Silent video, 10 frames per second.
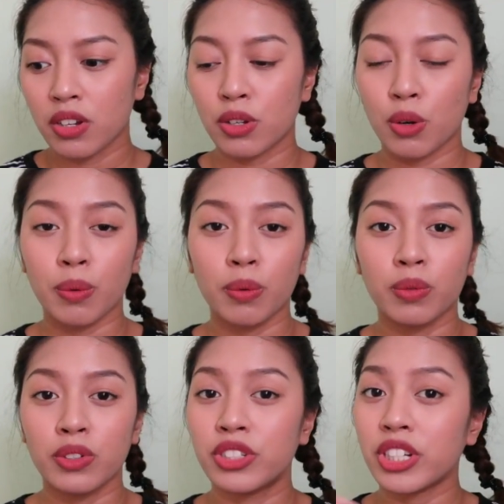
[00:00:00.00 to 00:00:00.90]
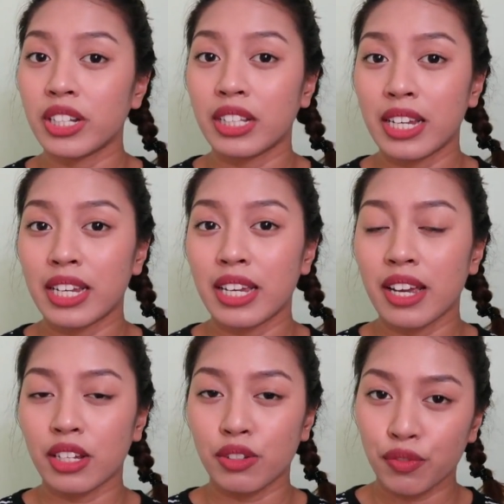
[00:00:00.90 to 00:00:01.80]
you know,
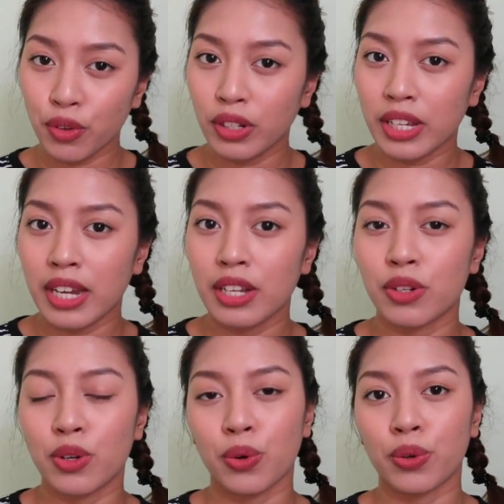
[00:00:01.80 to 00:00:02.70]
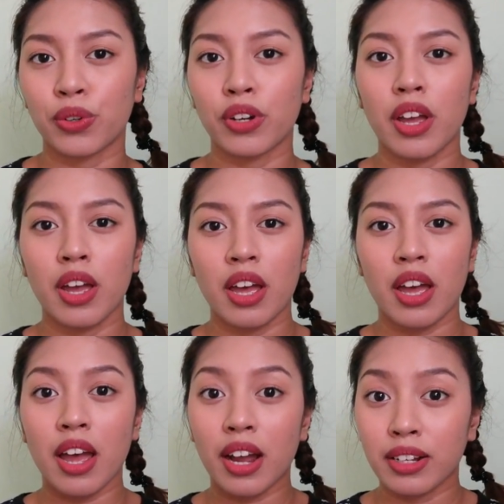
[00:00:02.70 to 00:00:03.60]
gently exfoliate your
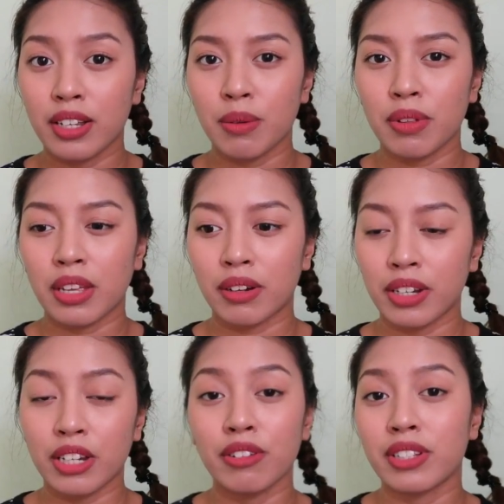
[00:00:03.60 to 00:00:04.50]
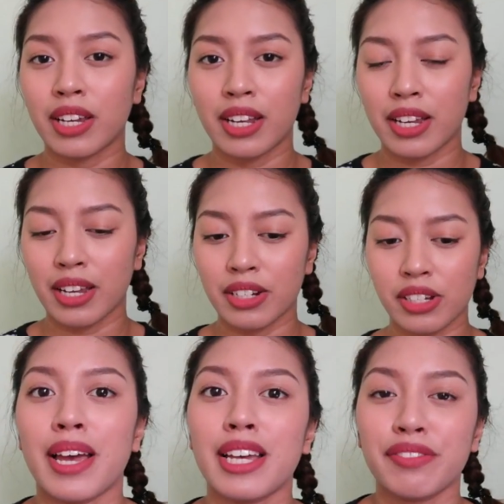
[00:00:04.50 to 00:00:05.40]
acne without irritating
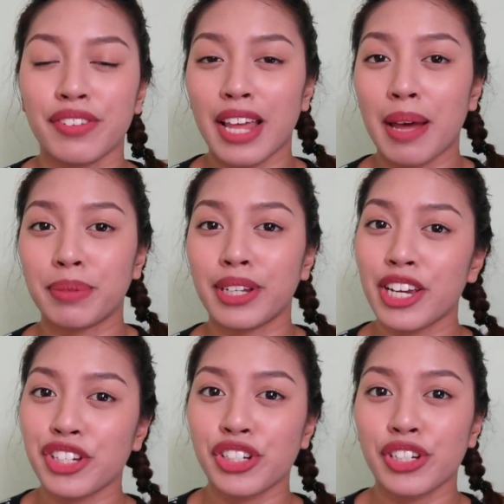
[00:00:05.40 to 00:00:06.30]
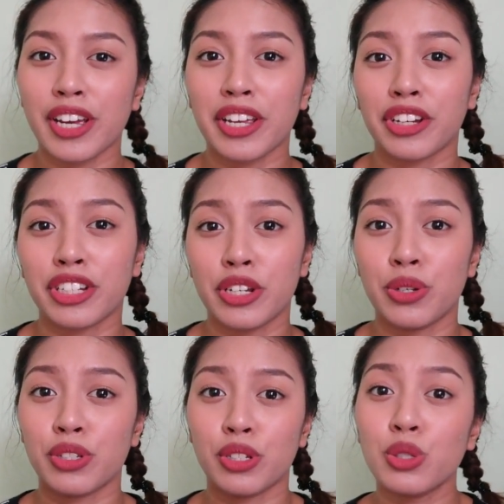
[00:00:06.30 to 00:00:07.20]
it. So as for the application, I actually
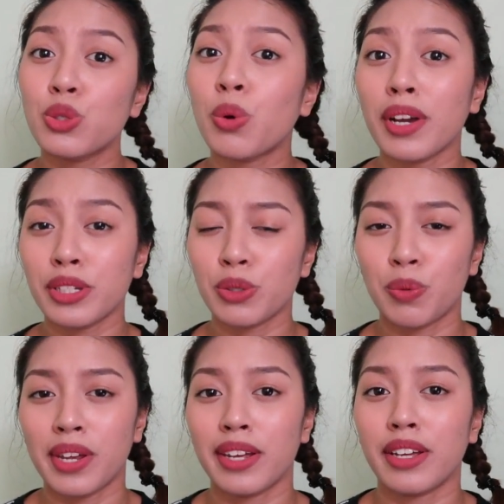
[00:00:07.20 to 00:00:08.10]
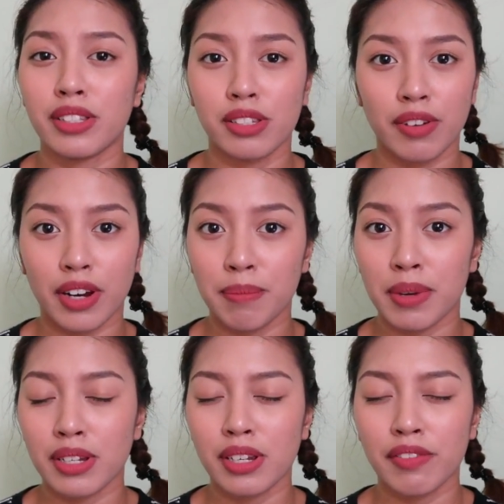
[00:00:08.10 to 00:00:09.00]
use this twice a week. It's
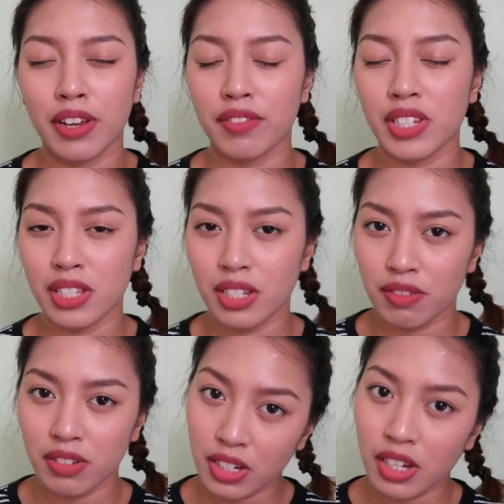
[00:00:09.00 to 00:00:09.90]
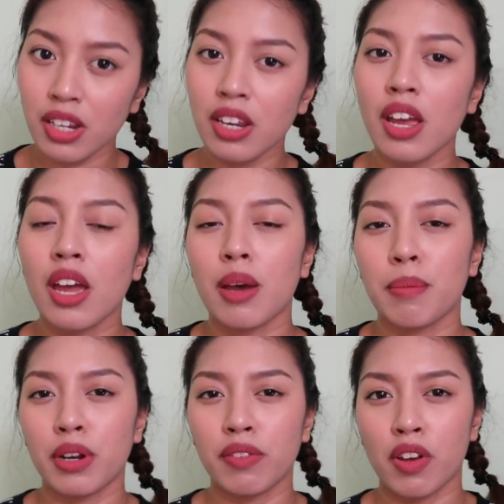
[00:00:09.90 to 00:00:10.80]
recommended if you have sensitive skin,
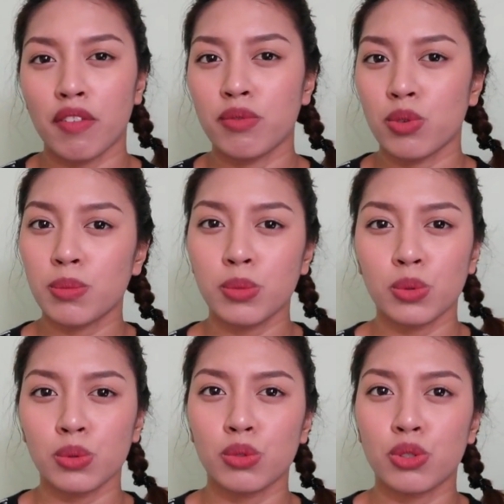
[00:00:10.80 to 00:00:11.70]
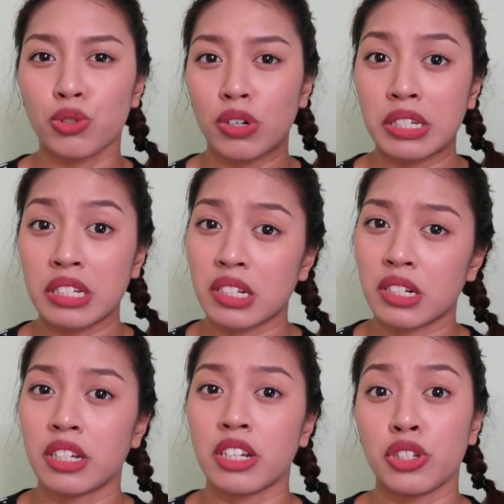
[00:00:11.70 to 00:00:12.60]
but if you have normal to dry
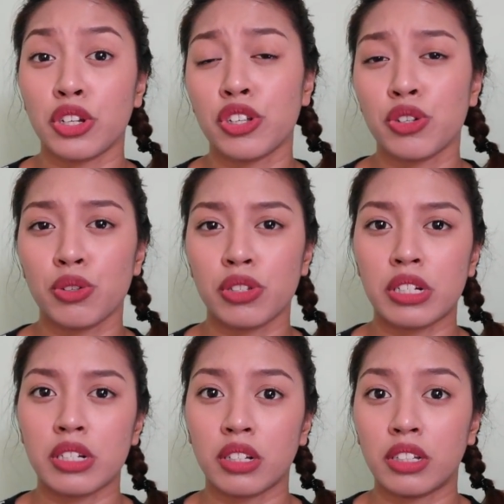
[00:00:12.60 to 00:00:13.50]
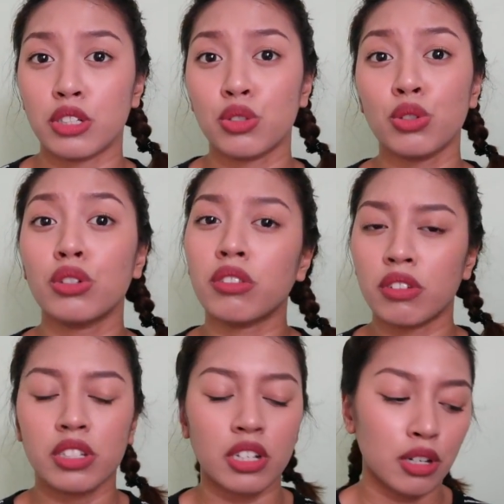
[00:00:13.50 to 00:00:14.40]
skin, I guess you can use it at least 2 to
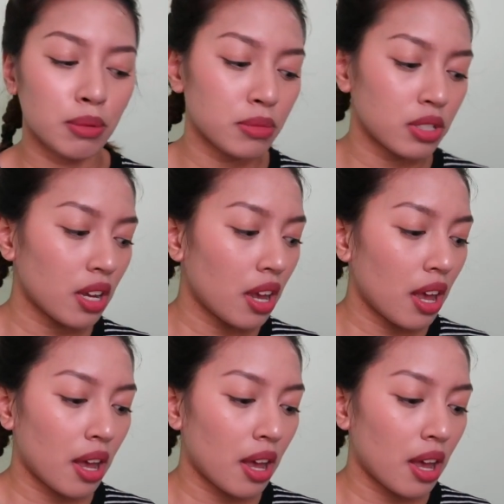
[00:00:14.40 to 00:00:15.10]
3 times.